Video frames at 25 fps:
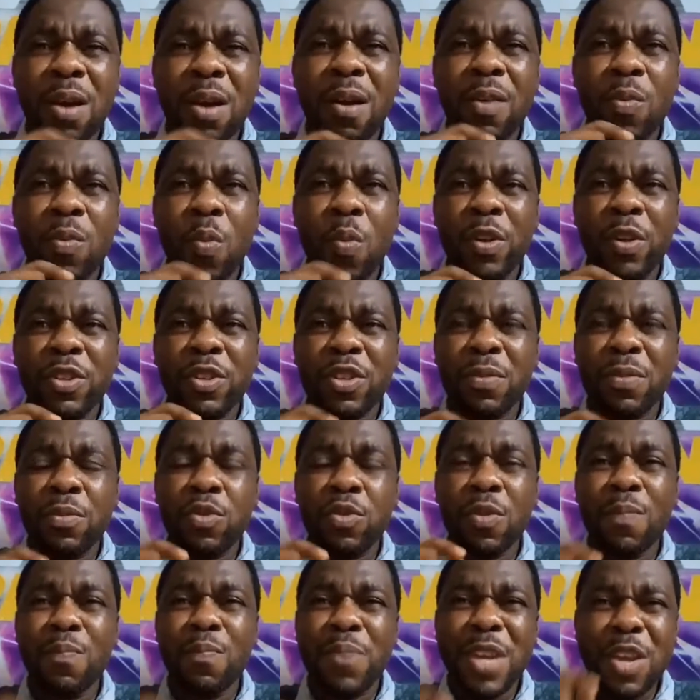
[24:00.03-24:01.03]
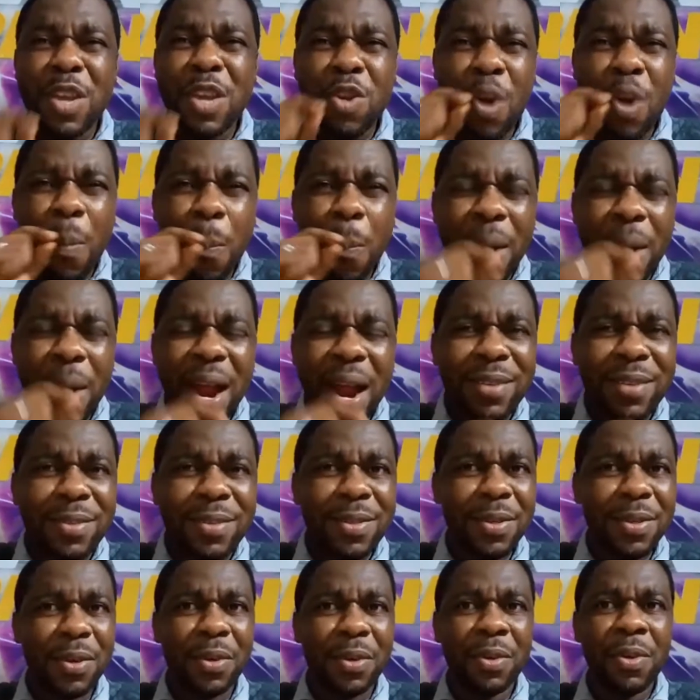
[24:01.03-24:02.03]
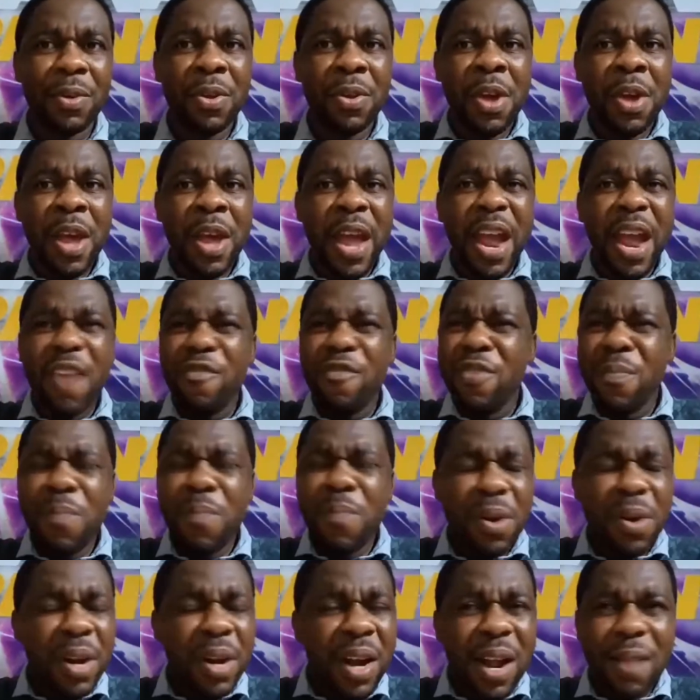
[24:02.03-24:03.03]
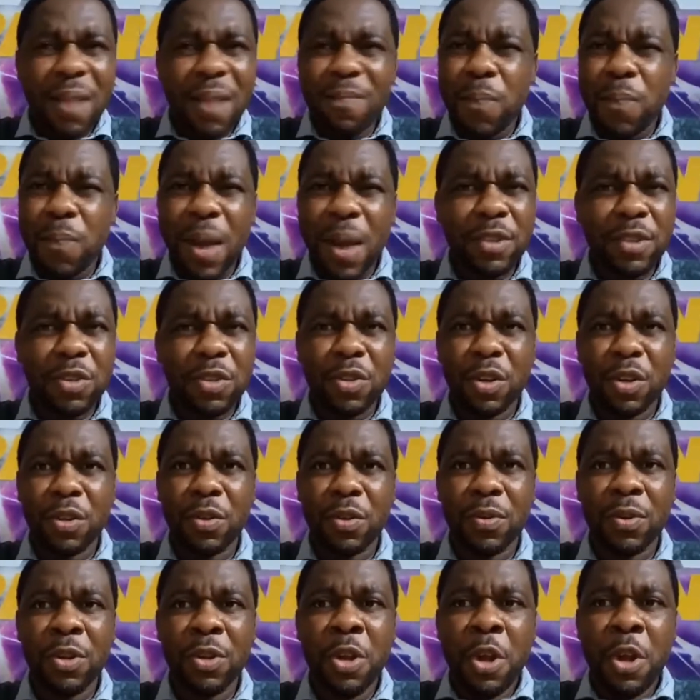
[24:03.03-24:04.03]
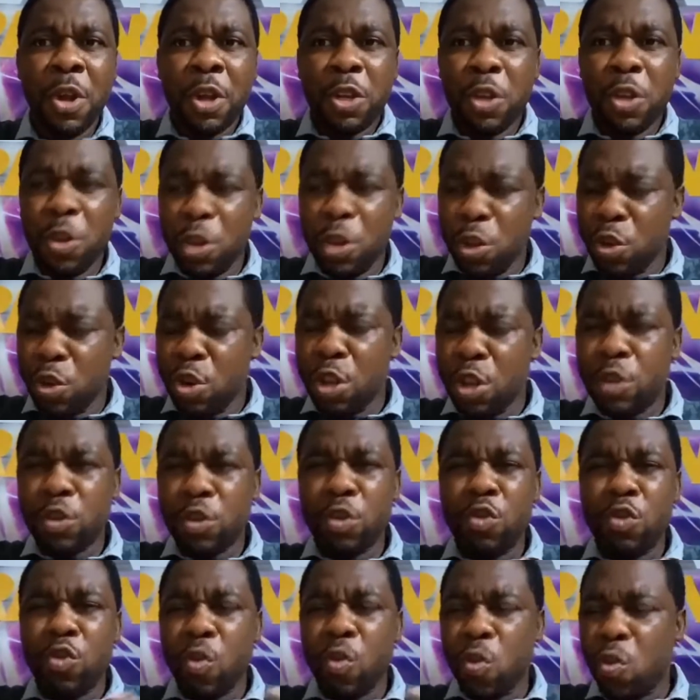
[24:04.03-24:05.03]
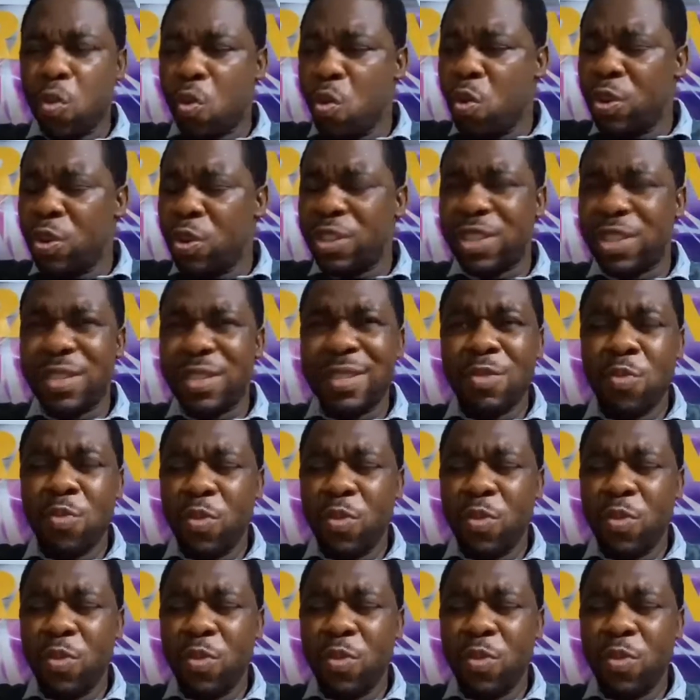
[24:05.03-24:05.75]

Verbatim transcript: God wants him to be your pastor. Everybody can pastor you. You, you need to know whose,